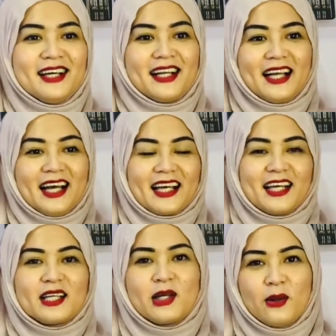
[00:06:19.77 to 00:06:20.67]
like
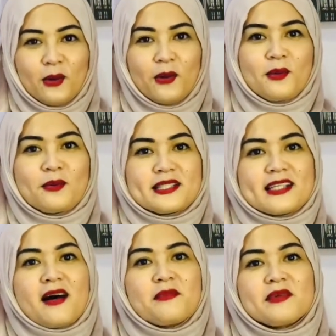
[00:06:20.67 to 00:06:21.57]
always
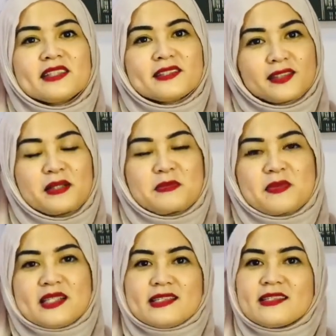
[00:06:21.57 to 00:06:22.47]
have a third
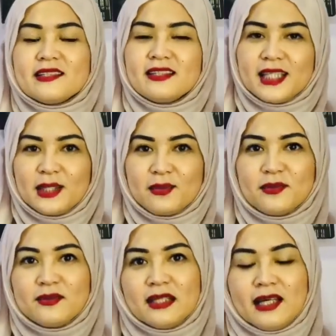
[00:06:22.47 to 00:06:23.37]
piece in you,
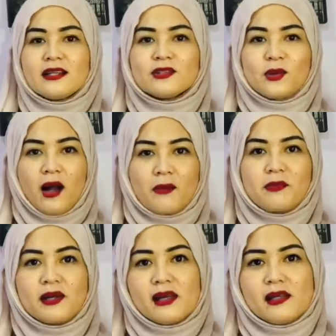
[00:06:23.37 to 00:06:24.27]
like to
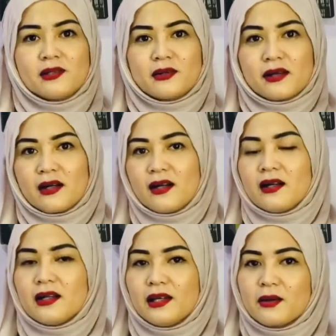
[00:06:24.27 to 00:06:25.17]
upgrade your
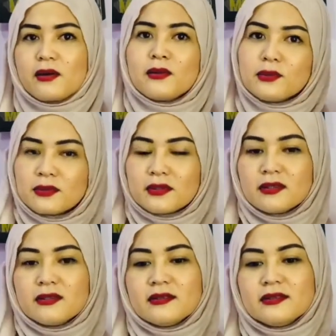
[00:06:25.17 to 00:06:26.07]
look.
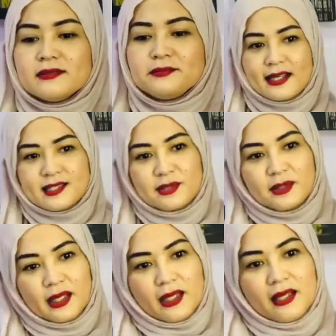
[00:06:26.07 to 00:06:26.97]
It's
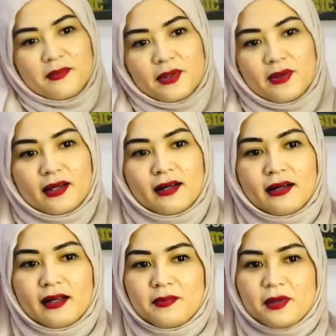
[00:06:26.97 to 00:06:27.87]
okay if you
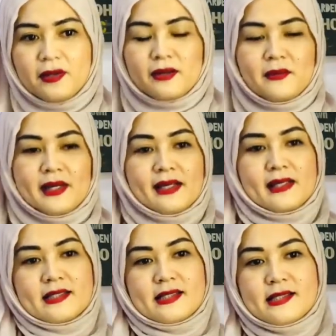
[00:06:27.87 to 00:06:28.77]
are
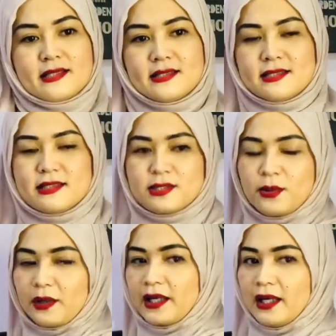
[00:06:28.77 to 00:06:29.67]
wearing this is
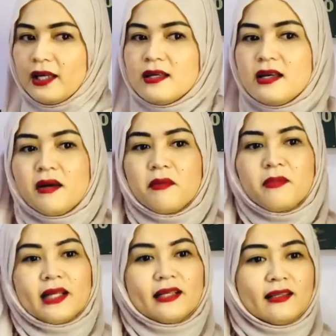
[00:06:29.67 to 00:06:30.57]
okay,
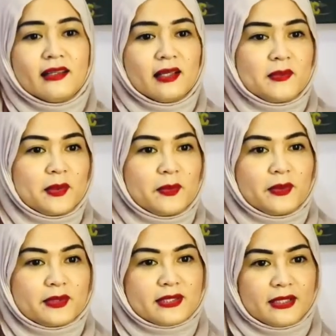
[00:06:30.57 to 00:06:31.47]
but if you
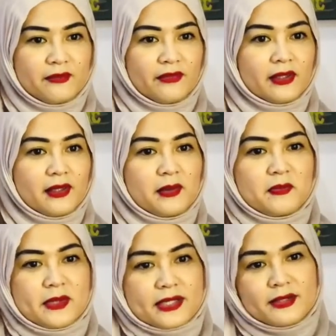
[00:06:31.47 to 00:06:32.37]
put some third
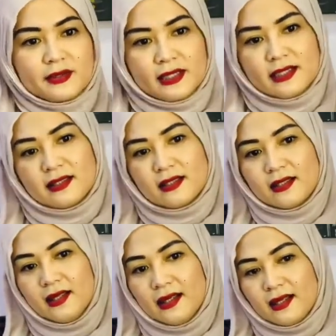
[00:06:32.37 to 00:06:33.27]
piece on it,
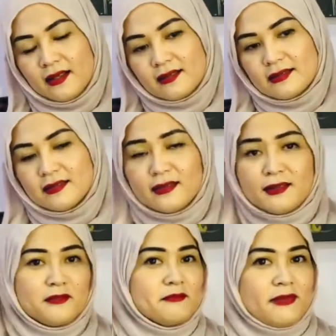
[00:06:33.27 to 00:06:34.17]
like
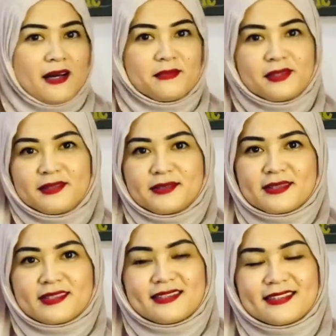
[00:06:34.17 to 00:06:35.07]
fabulous.